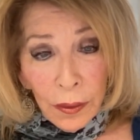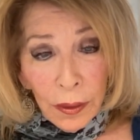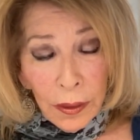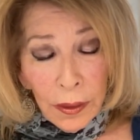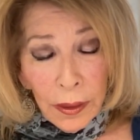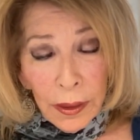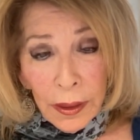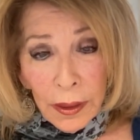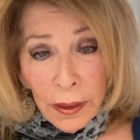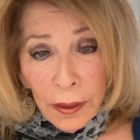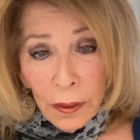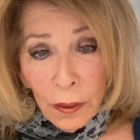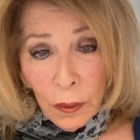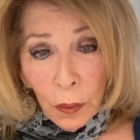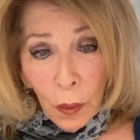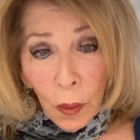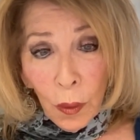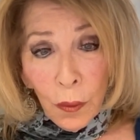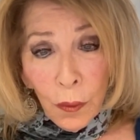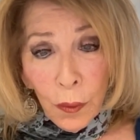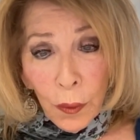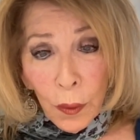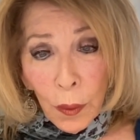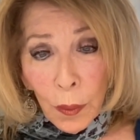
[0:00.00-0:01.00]
The law
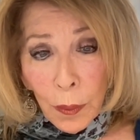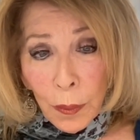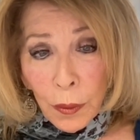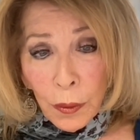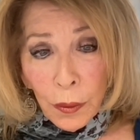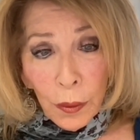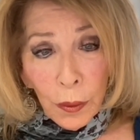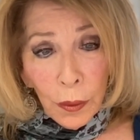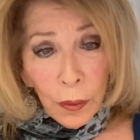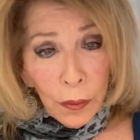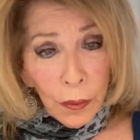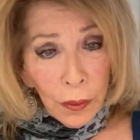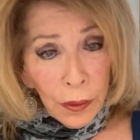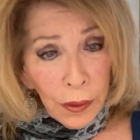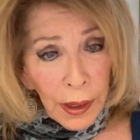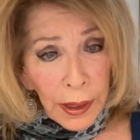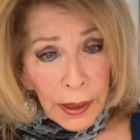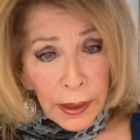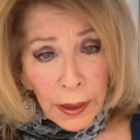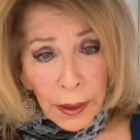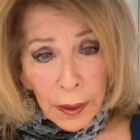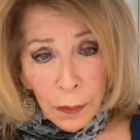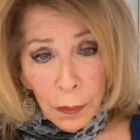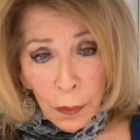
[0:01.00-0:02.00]
firms are
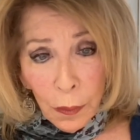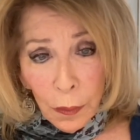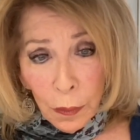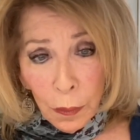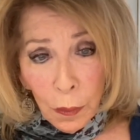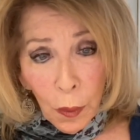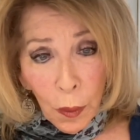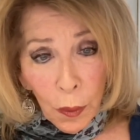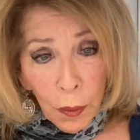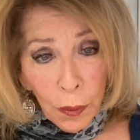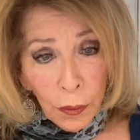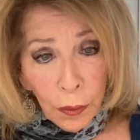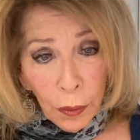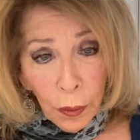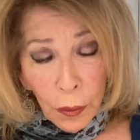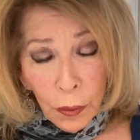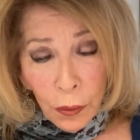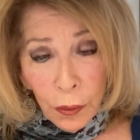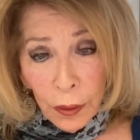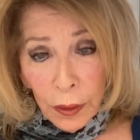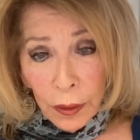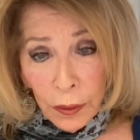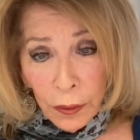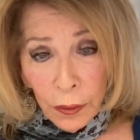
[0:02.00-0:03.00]
taking more
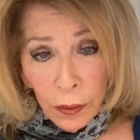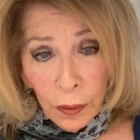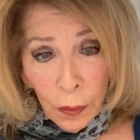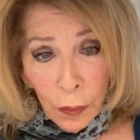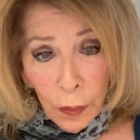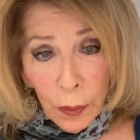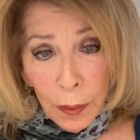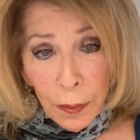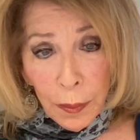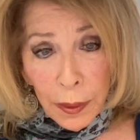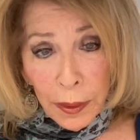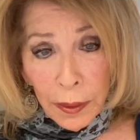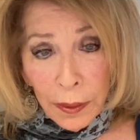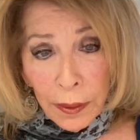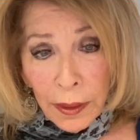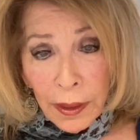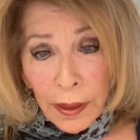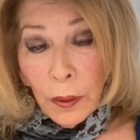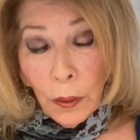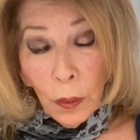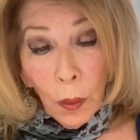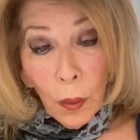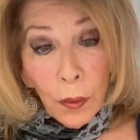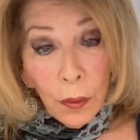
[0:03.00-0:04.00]
associates of women.
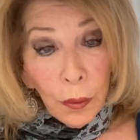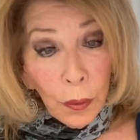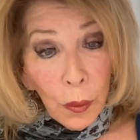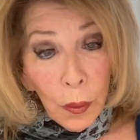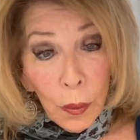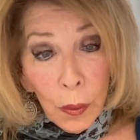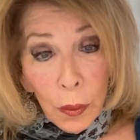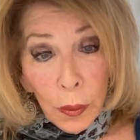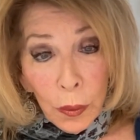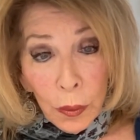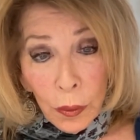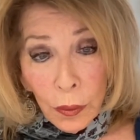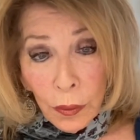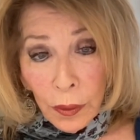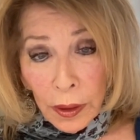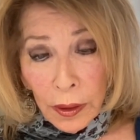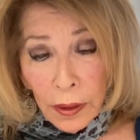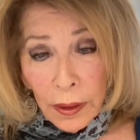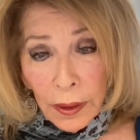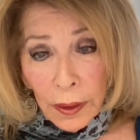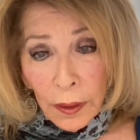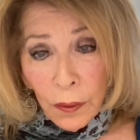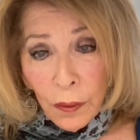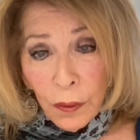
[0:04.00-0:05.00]
Law schools, I
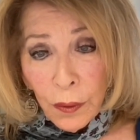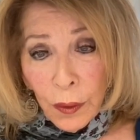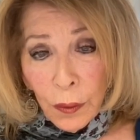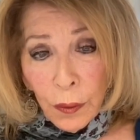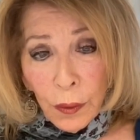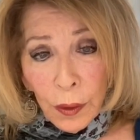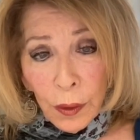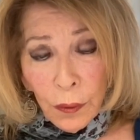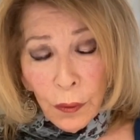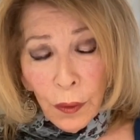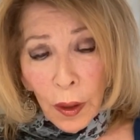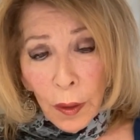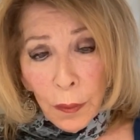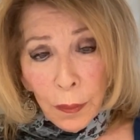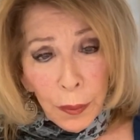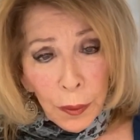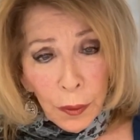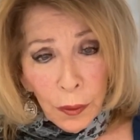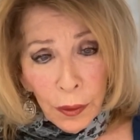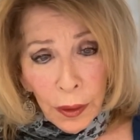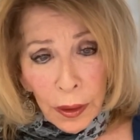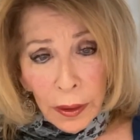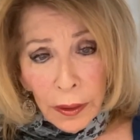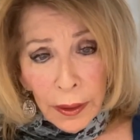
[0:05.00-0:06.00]
think
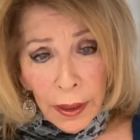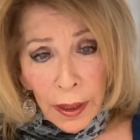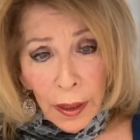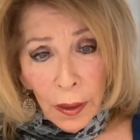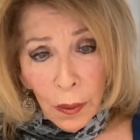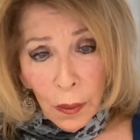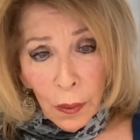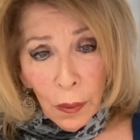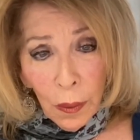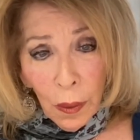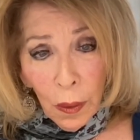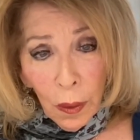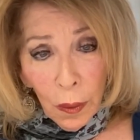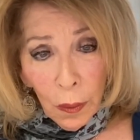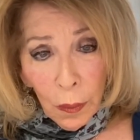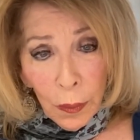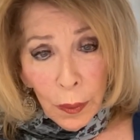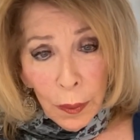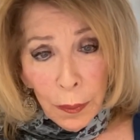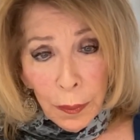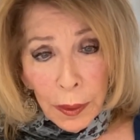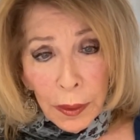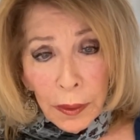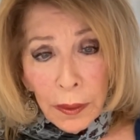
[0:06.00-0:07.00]
55% now are
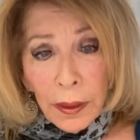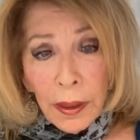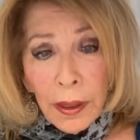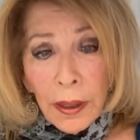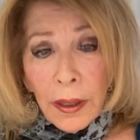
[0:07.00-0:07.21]
women.